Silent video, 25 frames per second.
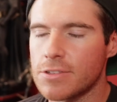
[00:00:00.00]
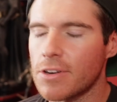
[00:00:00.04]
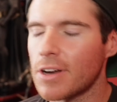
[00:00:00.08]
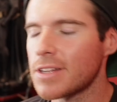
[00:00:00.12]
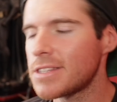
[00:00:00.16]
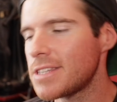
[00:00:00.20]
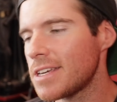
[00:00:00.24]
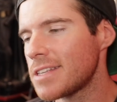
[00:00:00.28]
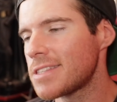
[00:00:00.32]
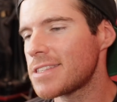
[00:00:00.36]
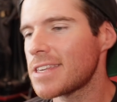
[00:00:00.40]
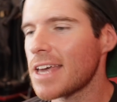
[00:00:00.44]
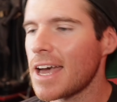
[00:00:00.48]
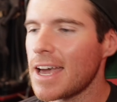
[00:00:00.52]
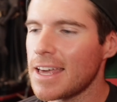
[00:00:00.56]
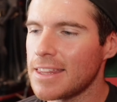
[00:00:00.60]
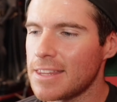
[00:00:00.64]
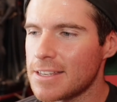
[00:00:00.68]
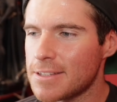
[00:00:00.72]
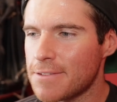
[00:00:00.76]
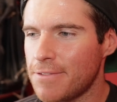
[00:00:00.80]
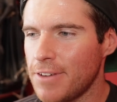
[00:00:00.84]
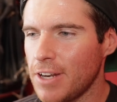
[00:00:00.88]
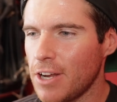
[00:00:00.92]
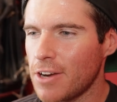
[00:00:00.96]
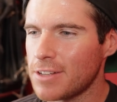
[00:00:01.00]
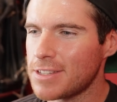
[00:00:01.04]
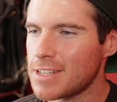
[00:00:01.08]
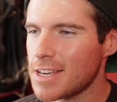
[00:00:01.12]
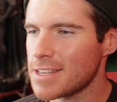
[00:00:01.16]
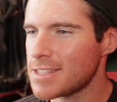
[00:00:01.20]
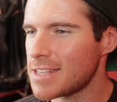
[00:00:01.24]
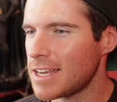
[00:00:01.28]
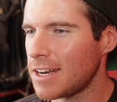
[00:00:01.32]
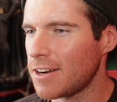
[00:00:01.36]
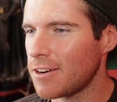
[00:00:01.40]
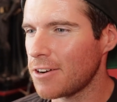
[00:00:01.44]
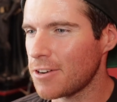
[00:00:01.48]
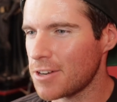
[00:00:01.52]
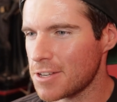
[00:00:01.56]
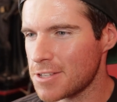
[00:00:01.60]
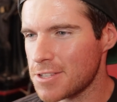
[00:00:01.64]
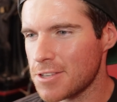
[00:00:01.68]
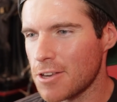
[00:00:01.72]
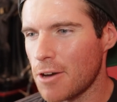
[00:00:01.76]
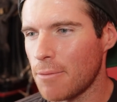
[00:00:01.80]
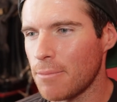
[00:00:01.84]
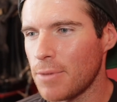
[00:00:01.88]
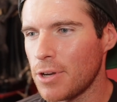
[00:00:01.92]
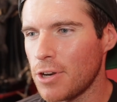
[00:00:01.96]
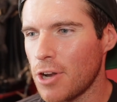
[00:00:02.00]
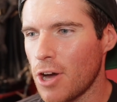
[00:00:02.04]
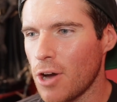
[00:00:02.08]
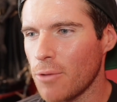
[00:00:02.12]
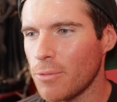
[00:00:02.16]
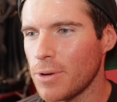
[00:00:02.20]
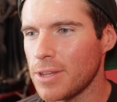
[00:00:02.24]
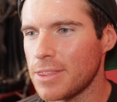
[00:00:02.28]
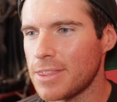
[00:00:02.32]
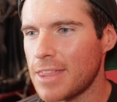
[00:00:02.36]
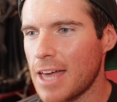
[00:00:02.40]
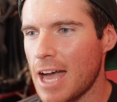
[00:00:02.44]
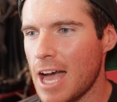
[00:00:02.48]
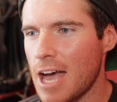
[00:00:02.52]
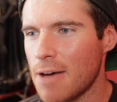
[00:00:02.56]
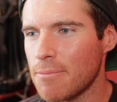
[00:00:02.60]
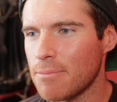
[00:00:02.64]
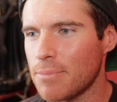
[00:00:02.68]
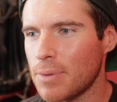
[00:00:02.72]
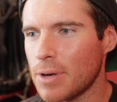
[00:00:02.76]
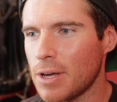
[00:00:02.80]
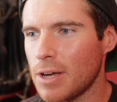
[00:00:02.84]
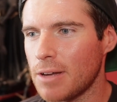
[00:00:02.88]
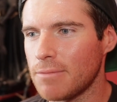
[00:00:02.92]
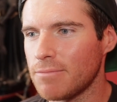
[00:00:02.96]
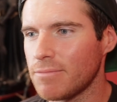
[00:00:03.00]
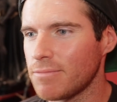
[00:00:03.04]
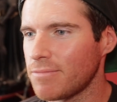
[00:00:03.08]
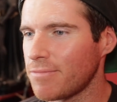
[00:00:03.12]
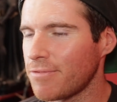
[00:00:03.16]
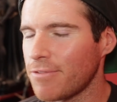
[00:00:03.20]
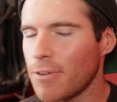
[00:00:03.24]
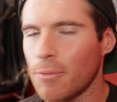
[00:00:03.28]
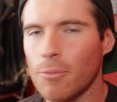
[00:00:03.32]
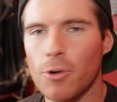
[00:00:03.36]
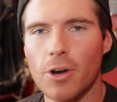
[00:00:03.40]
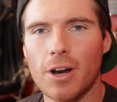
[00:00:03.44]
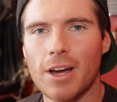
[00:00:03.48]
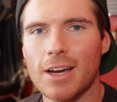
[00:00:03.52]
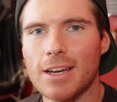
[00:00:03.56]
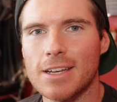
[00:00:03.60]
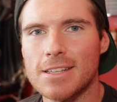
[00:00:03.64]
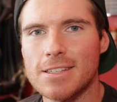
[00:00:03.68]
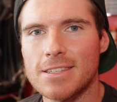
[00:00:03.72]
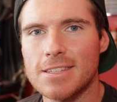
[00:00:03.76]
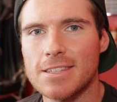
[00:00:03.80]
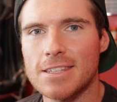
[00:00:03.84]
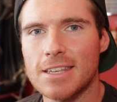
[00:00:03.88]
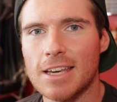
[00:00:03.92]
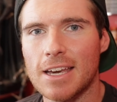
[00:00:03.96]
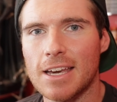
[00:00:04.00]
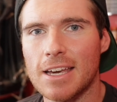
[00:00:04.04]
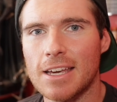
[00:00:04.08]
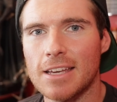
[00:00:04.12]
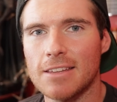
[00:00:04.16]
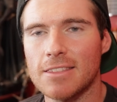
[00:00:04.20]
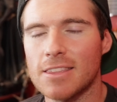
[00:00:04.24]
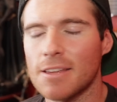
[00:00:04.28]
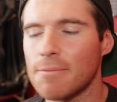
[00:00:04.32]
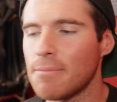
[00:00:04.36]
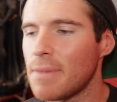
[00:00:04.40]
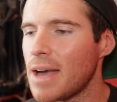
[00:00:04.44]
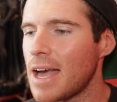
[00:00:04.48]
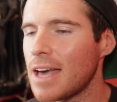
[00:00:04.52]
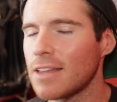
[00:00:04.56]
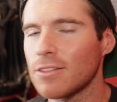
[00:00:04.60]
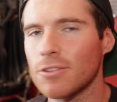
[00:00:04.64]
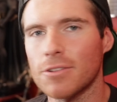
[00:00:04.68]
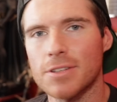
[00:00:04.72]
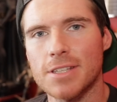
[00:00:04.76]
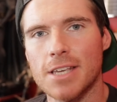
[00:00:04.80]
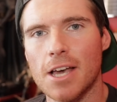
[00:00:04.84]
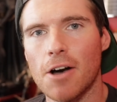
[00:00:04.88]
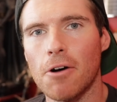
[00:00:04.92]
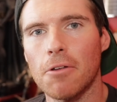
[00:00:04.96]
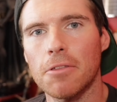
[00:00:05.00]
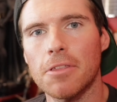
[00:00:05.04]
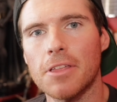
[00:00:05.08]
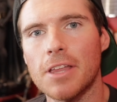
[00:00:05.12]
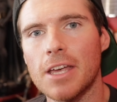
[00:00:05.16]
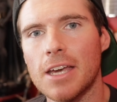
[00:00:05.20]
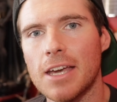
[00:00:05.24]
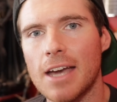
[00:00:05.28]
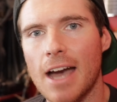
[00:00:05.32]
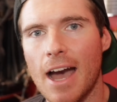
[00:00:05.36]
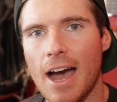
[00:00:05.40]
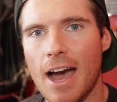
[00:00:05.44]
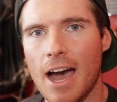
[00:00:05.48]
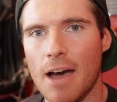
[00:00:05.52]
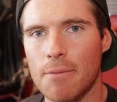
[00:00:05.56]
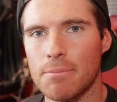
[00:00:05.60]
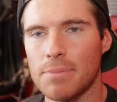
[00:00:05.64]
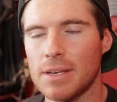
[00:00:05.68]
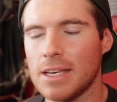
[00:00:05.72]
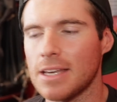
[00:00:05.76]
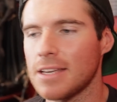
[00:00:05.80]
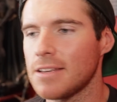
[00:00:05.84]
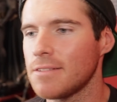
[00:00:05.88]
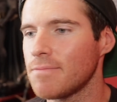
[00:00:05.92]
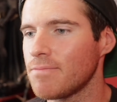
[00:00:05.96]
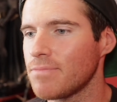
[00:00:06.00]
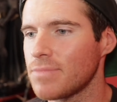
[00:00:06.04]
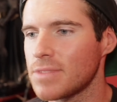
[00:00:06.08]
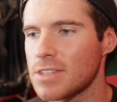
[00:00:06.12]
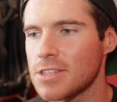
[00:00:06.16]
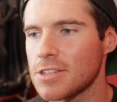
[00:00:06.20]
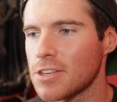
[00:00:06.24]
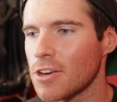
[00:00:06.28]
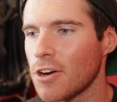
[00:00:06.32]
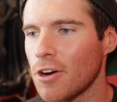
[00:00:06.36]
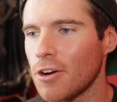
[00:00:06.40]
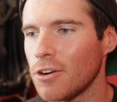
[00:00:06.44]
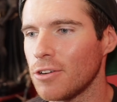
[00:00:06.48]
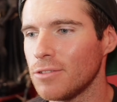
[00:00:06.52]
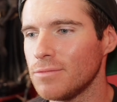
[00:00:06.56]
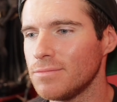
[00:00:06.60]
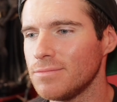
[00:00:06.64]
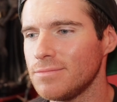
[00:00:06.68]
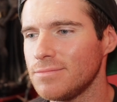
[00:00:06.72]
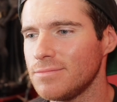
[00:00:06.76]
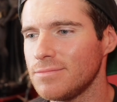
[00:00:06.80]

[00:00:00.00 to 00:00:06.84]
So I did say this video does end on a somber note with that, but from what I can see, the man looks healthy, happy. So